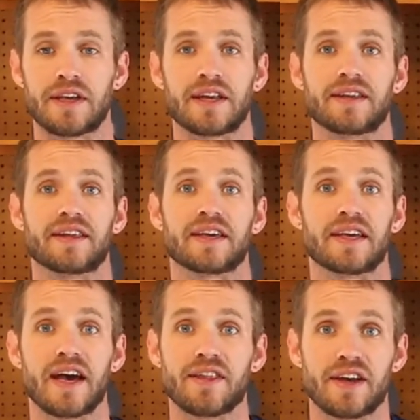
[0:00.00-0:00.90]
anything
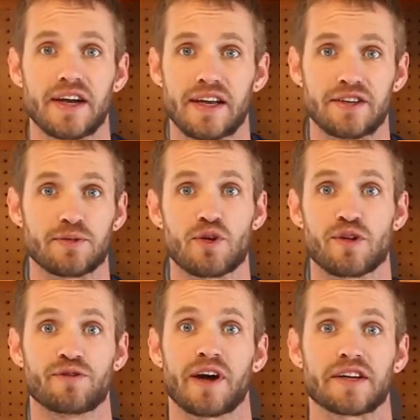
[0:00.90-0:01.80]
yet that is more
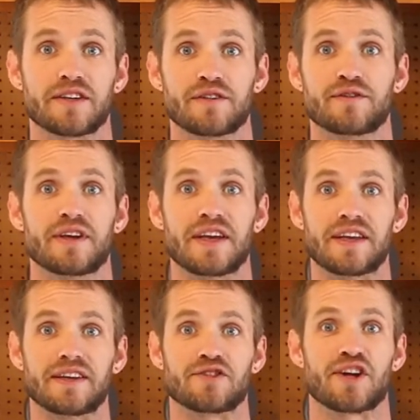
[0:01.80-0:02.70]
effective
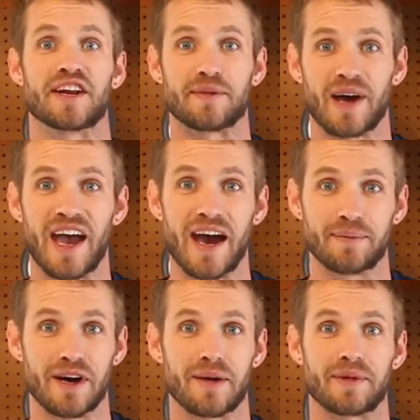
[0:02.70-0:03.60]
in training my
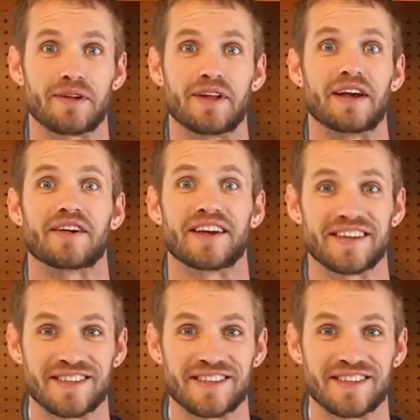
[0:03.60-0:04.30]
abdominal area.